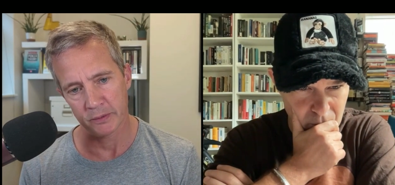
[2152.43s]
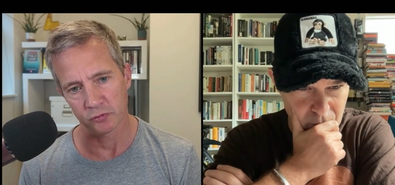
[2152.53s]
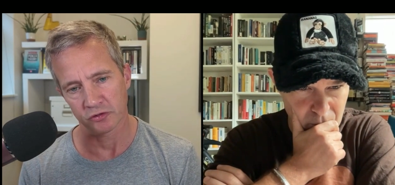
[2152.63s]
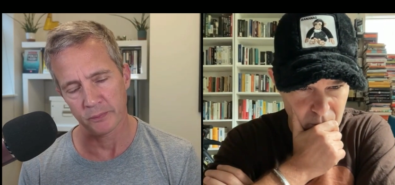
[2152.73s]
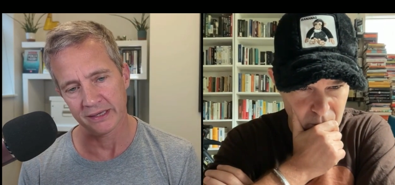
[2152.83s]

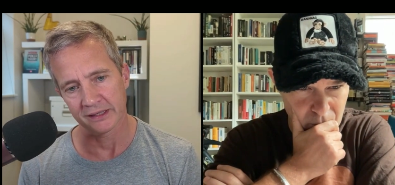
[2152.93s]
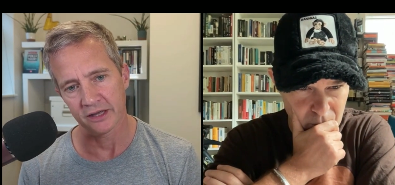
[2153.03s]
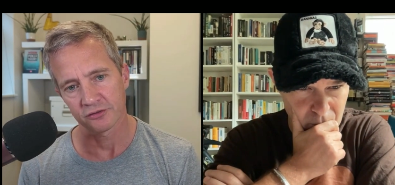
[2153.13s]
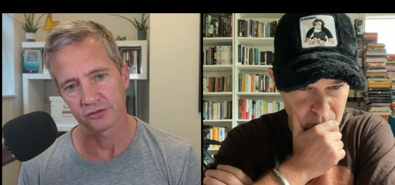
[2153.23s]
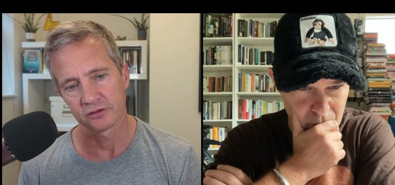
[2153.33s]
Speaker 1: people to spend
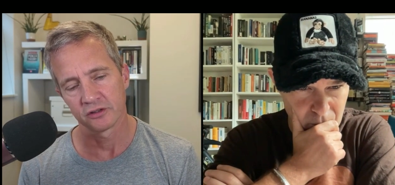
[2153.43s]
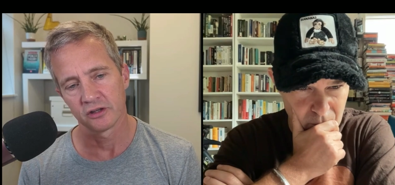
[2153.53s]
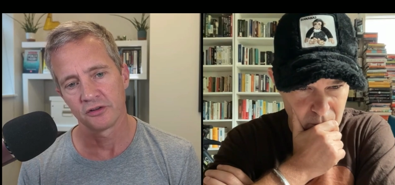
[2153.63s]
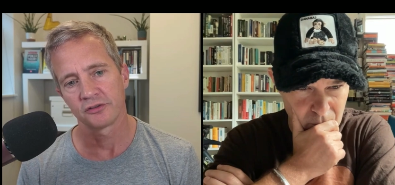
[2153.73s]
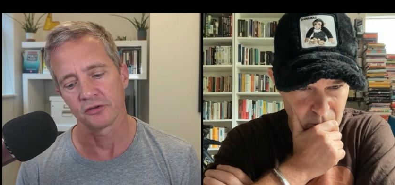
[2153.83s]
less.
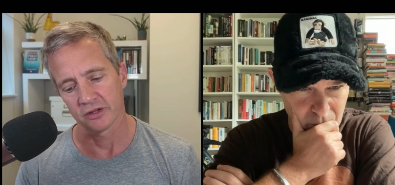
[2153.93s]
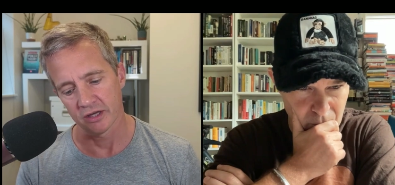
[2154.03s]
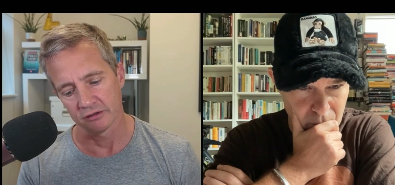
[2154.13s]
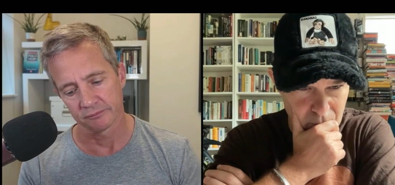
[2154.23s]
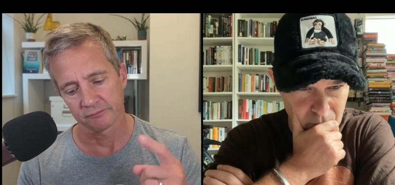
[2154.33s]
So
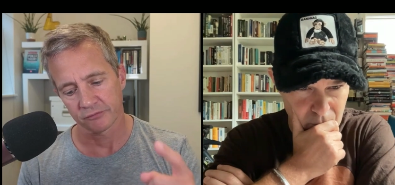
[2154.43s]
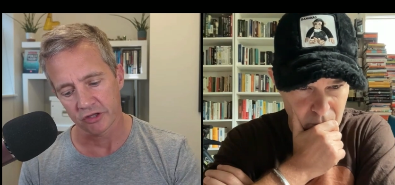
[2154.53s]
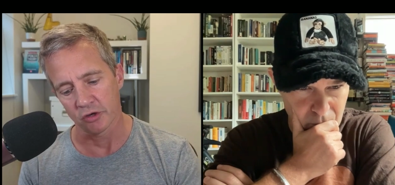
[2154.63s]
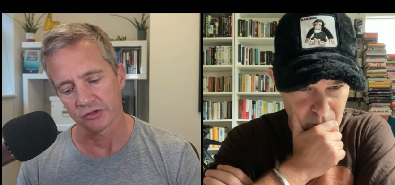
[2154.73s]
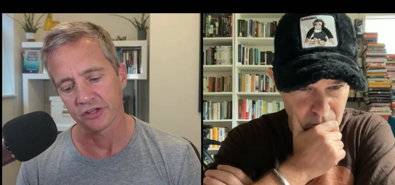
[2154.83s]
then,
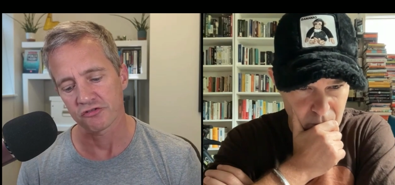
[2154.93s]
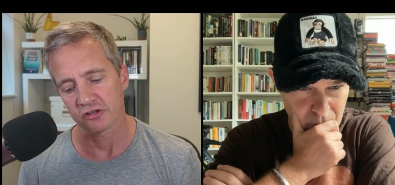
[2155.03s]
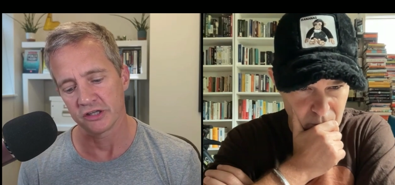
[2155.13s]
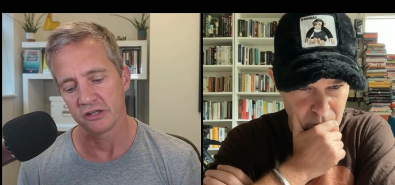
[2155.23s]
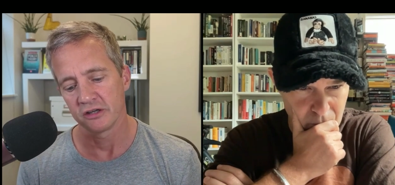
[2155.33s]
you know,
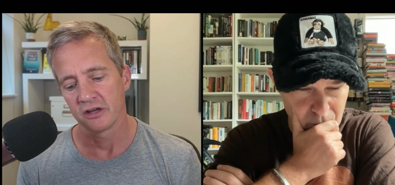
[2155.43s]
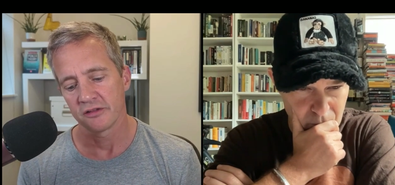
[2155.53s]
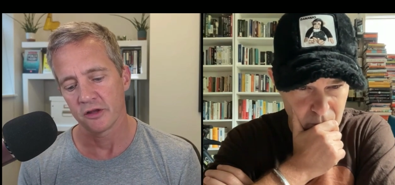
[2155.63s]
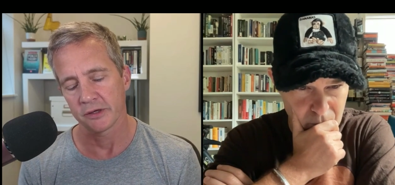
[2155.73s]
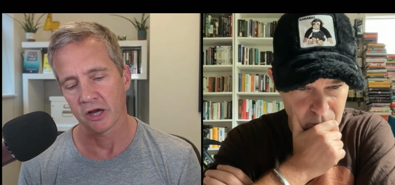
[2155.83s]
essentially
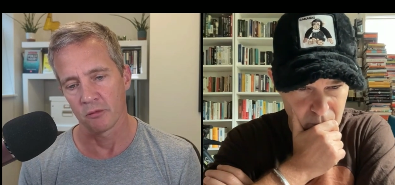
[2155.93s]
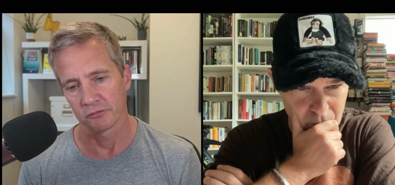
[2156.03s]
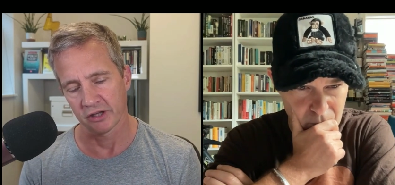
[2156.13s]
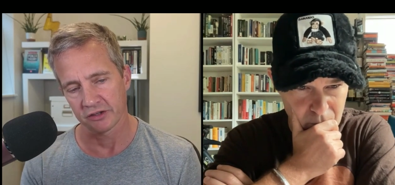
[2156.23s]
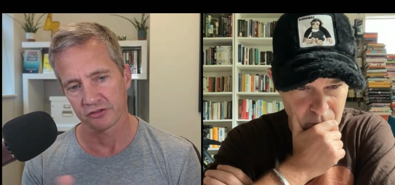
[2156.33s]
it
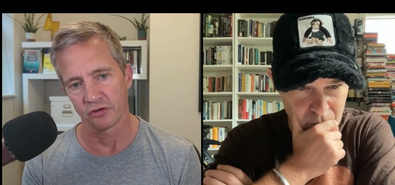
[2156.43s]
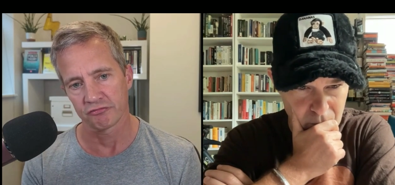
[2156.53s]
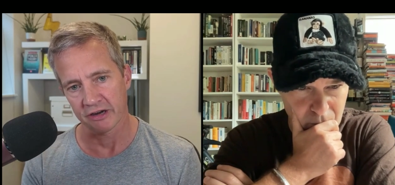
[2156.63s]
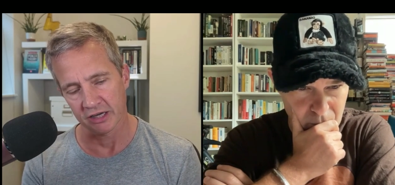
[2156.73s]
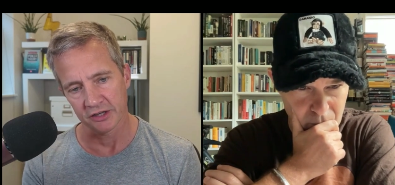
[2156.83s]
becomes like a
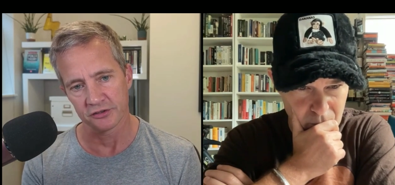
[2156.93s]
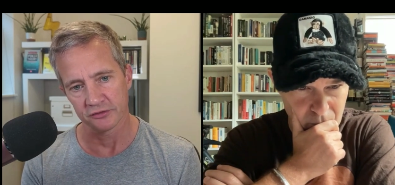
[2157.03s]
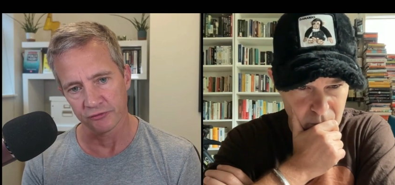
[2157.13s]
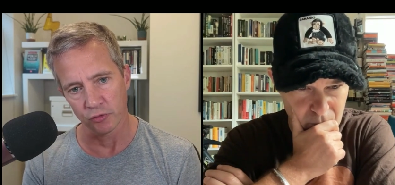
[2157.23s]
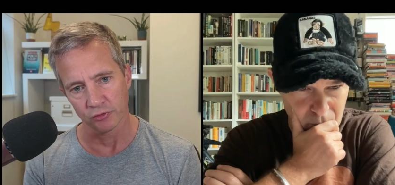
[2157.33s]

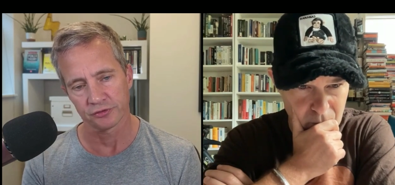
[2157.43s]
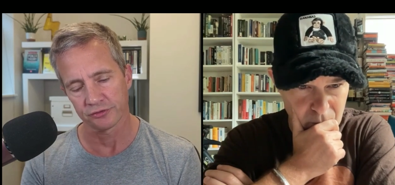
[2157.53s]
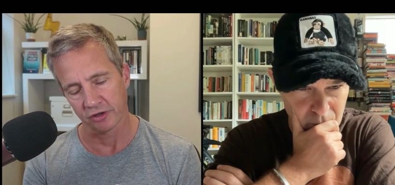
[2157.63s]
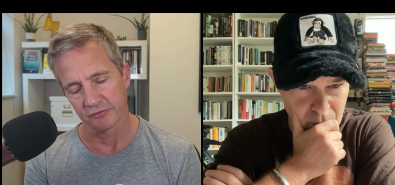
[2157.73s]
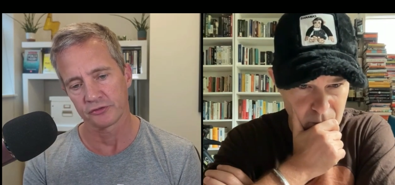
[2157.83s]
self-regulating force.
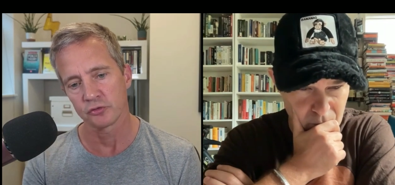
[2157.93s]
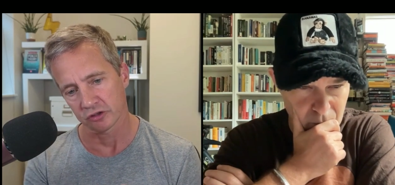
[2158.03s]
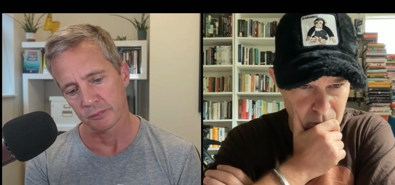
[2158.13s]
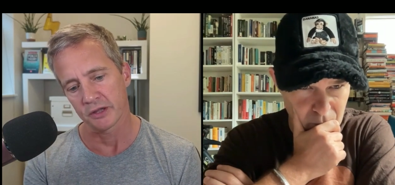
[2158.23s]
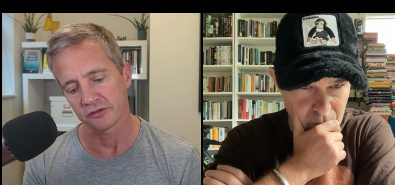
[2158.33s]
Stuff is too
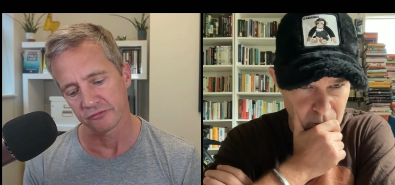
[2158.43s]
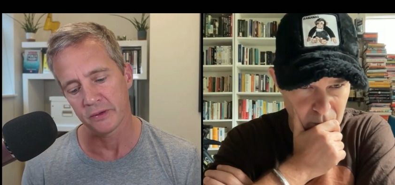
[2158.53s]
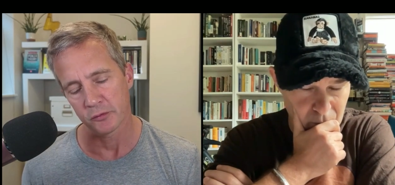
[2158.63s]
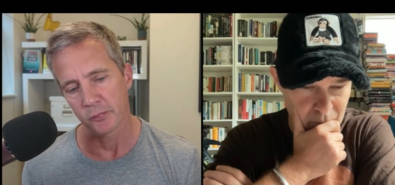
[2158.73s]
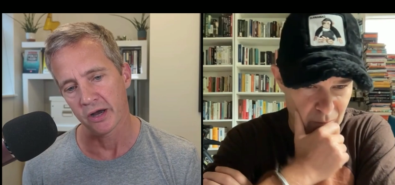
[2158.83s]
expensive.
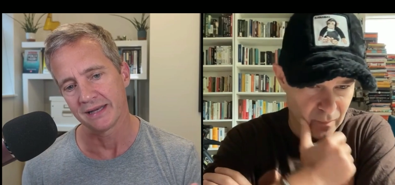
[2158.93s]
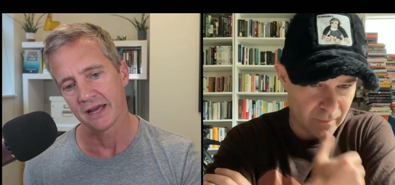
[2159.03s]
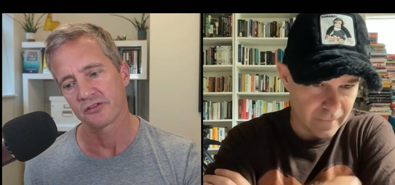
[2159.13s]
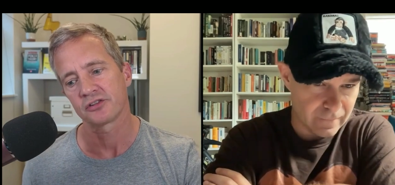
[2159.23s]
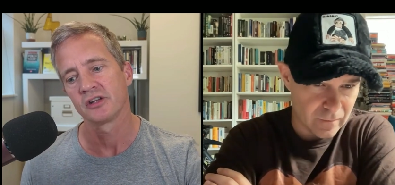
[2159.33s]
People buy
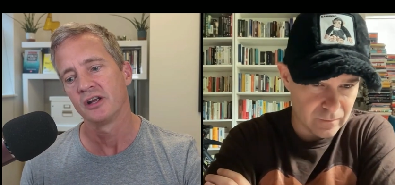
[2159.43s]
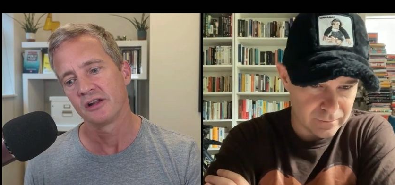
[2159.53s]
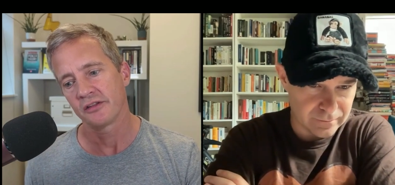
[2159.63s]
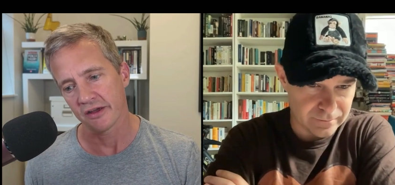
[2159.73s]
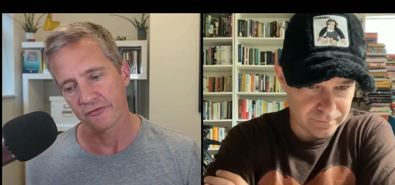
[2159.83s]
less.
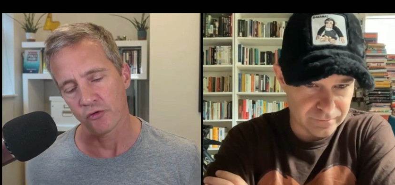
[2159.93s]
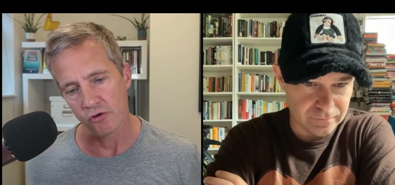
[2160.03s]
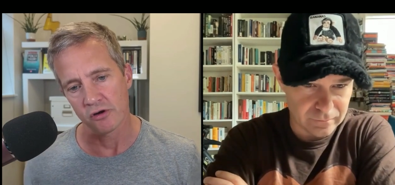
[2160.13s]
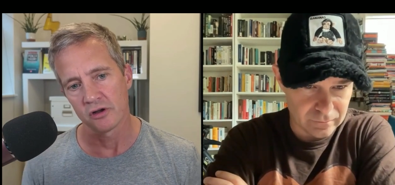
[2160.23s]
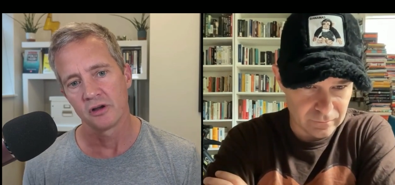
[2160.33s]

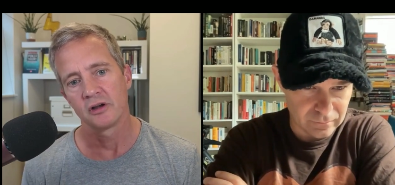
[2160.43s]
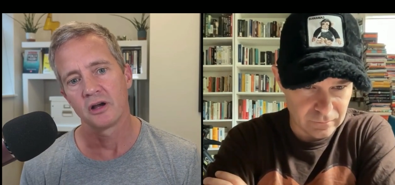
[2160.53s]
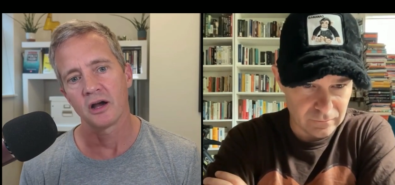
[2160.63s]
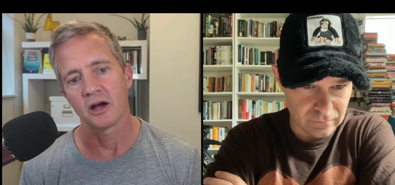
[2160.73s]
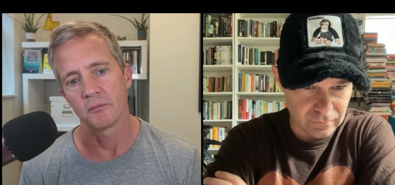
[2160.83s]
Therefore,
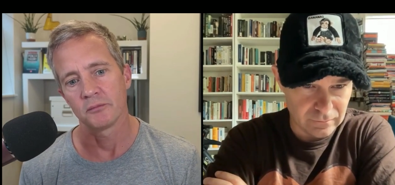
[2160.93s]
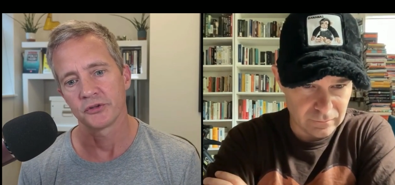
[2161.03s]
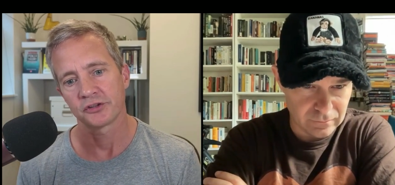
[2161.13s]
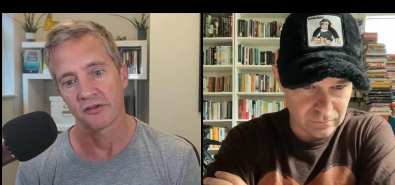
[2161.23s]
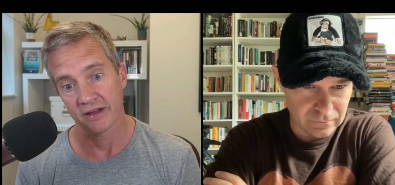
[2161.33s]

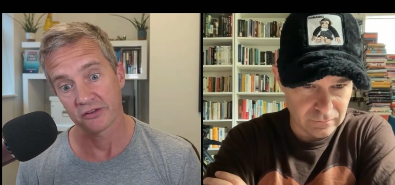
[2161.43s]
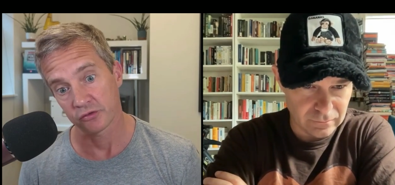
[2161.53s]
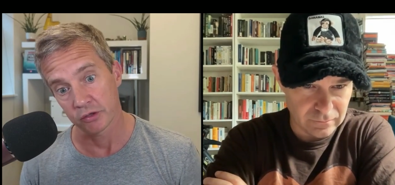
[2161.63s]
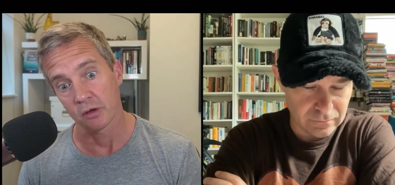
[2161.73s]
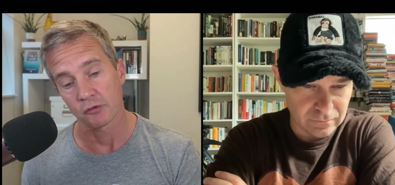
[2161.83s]
stuff has
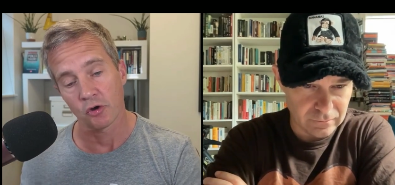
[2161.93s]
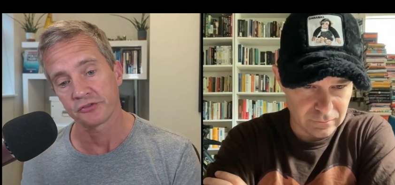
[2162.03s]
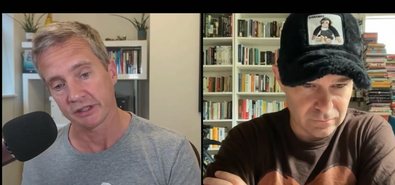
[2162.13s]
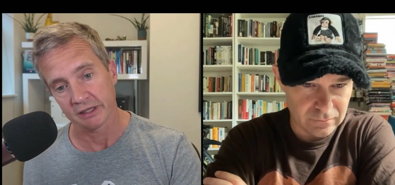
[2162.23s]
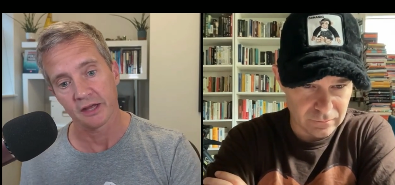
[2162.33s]
to end up
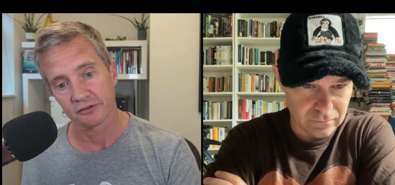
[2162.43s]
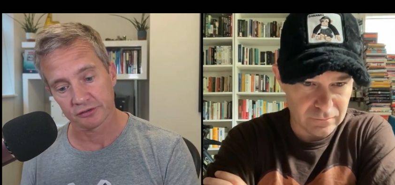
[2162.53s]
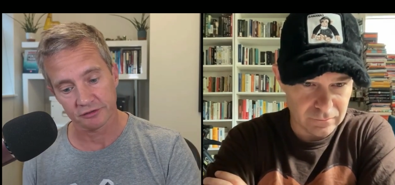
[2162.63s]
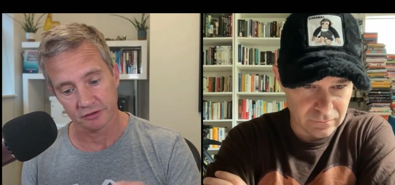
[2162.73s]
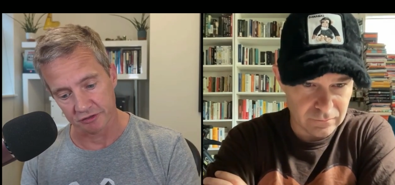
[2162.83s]
costing
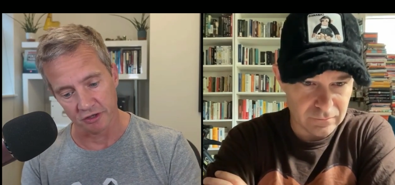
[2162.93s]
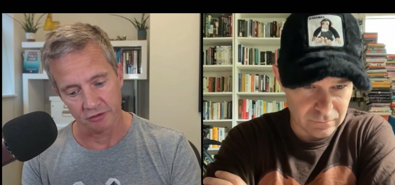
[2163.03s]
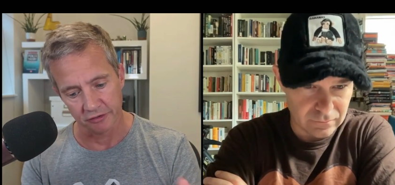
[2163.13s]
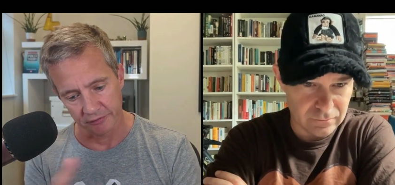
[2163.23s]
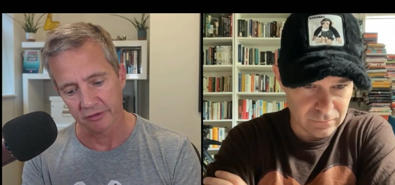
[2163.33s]
less, you know,